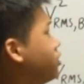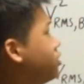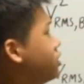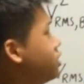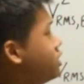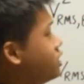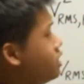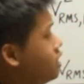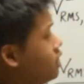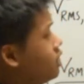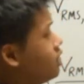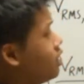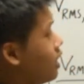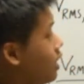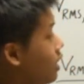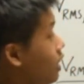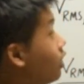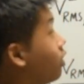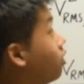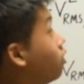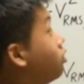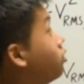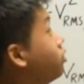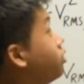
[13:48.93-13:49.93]

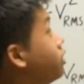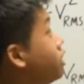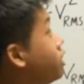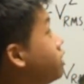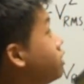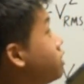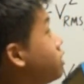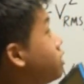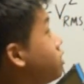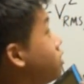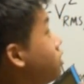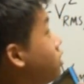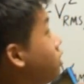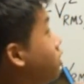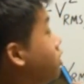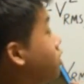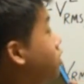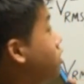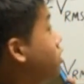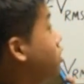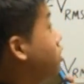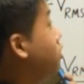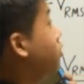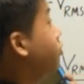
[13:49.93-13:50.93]
CL is
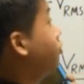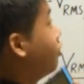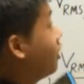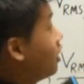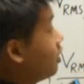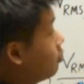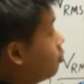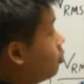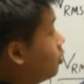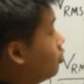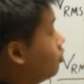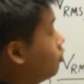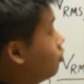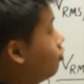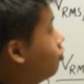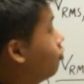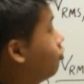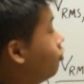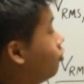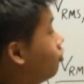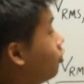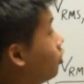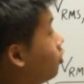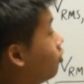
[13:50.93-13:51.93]

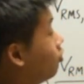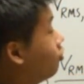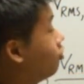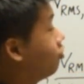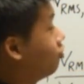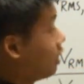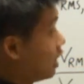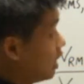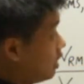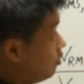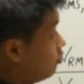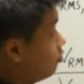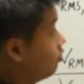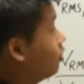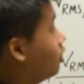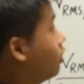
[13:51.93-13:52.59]
35.45.